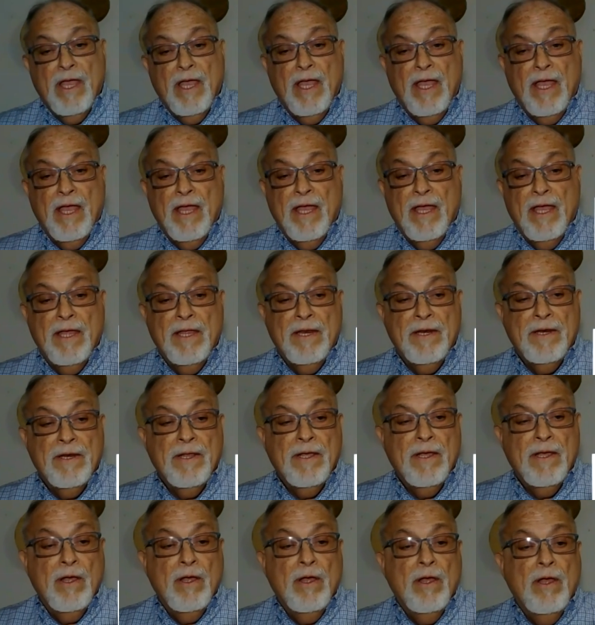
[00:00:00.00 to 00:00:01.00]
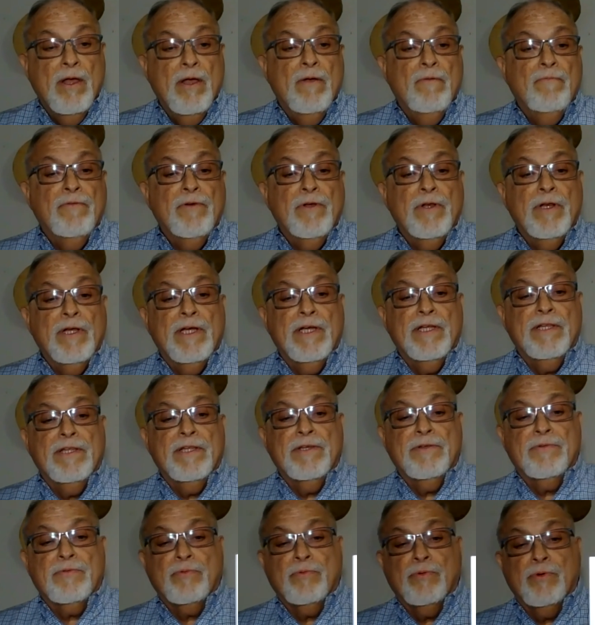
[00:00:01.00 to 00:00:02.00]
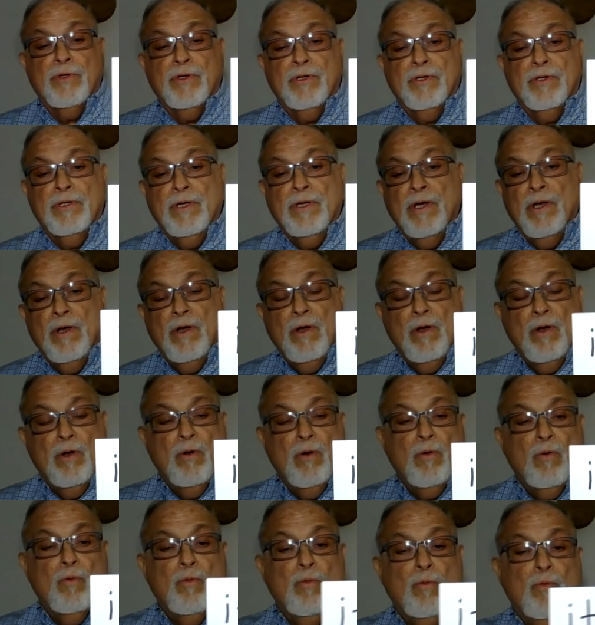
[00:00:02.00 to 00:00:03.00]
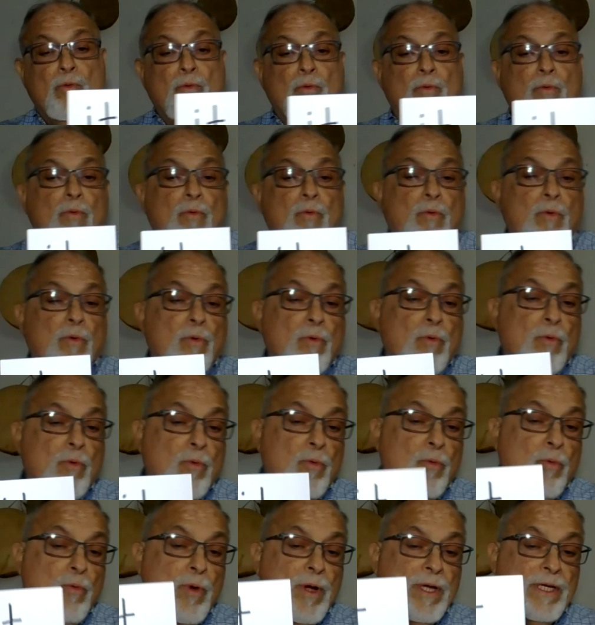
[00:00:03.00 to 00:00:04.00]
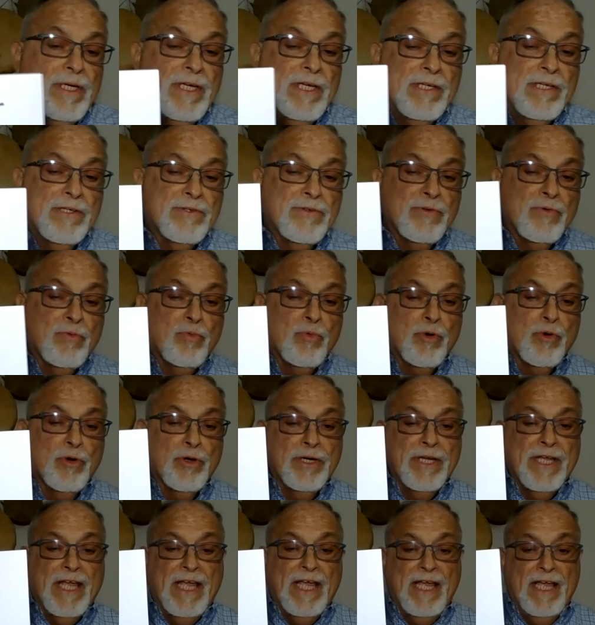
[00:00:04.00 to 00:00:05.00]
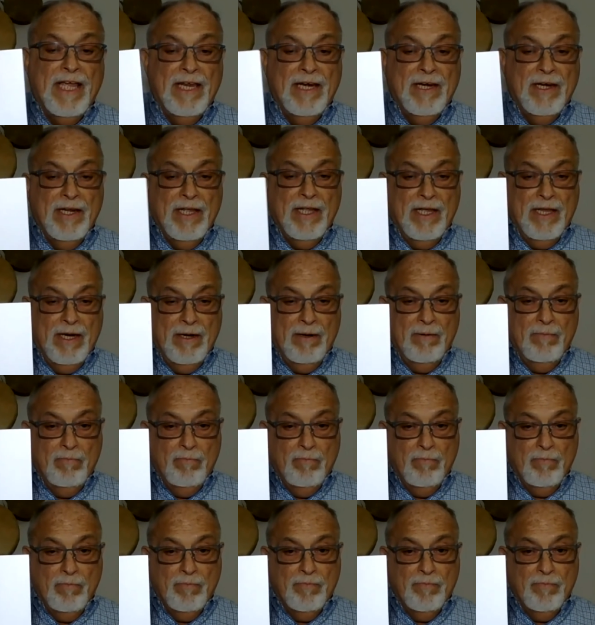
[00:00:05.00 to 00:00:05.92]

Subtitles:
And if you look at this word, what does the word end in?